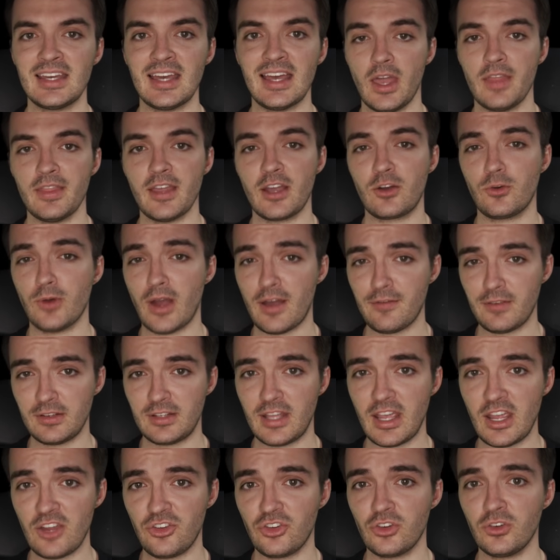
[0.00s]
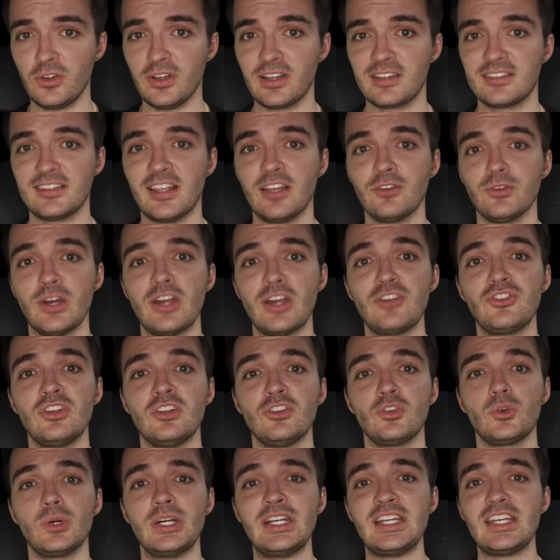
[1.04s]
And that gravitational acceleration
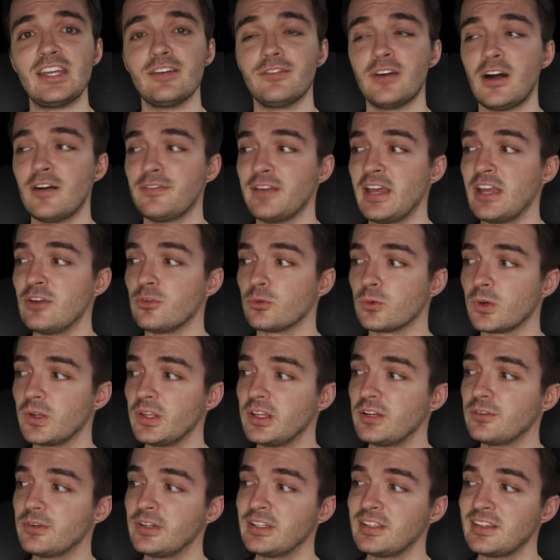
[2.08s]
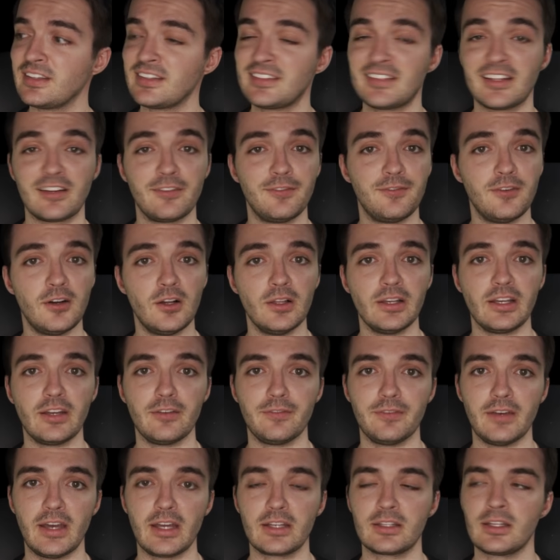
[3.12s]
is going to give off a really realistic falling
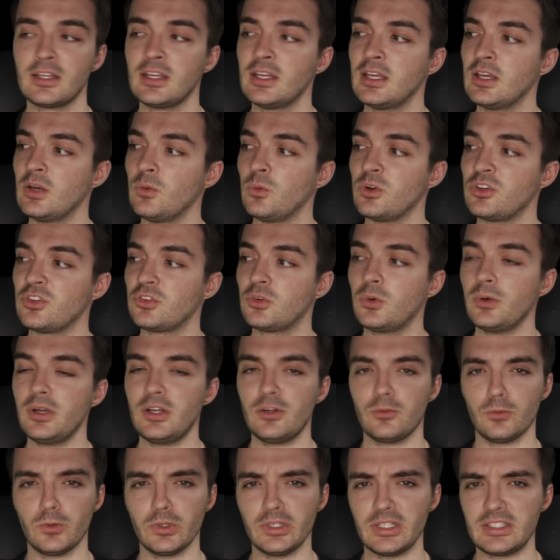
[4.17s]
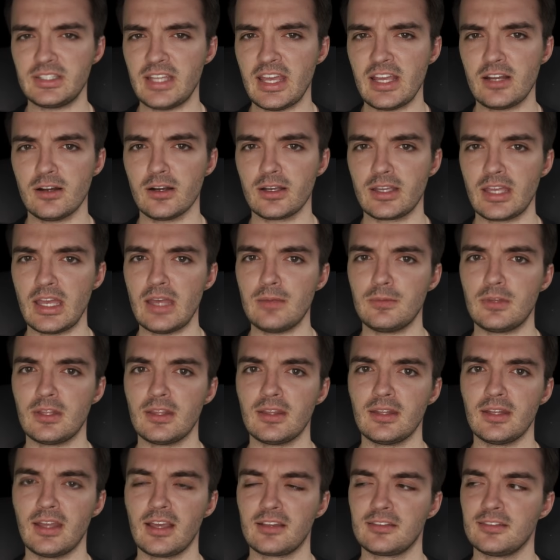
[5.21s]
effect, which is going to really take our game to
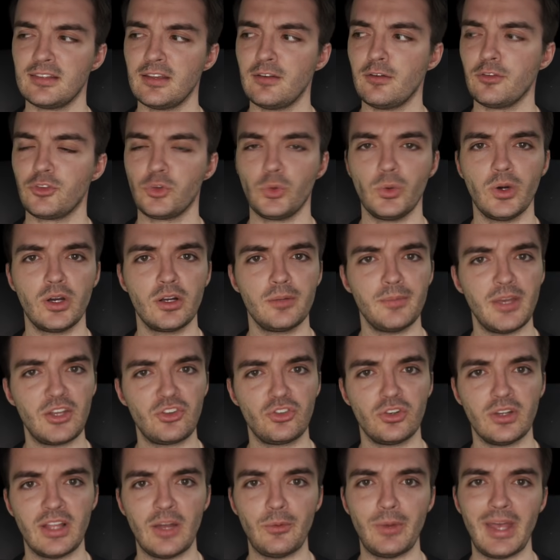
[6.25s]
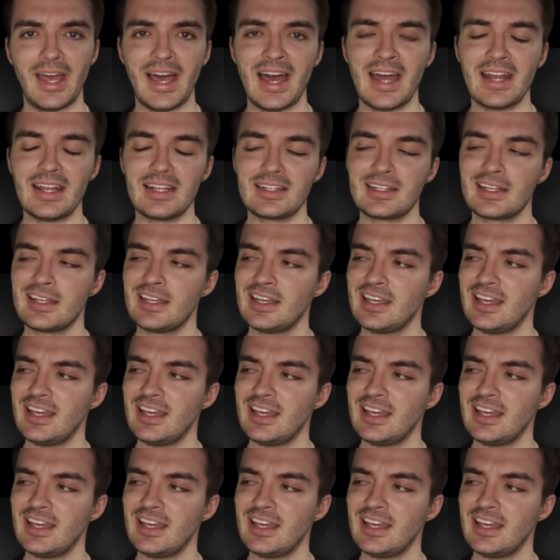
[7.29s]
the next level. So we want to make sure that we add it.